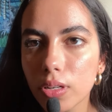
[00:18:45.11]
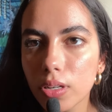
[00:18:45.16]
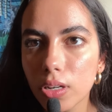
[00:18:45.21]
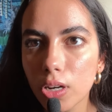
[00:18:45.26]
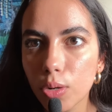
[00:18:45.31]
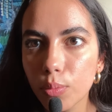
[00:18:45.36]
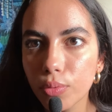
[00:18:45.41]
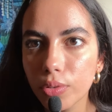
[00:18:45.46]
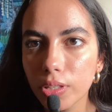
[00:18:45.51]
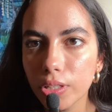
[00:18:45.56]

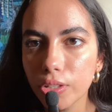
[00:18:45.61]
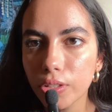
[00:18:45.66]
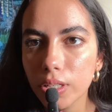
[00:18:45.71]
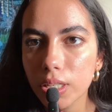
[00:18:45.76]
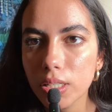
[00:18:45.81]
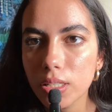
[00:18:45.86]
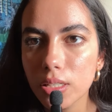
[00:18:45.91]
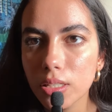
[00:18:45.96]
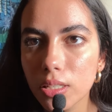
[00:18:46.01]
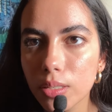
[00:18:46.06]
Hopefully you
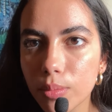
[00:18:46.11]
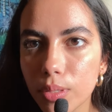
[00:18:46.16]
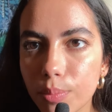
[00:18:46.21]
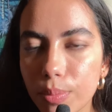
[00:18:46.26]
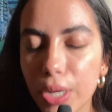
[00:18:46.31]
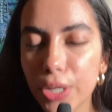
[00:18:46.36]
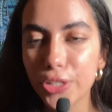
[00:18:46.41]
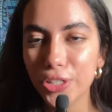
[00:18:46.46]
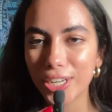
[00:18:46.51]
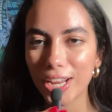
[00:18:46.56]
can see me
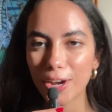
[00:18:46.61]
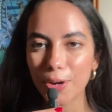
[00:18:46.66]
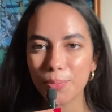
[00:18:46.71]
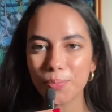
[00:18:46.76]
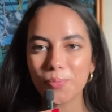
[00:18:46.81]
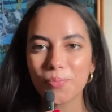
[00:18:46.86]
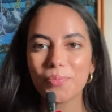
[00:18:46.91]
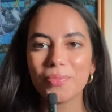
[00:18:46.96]
better now.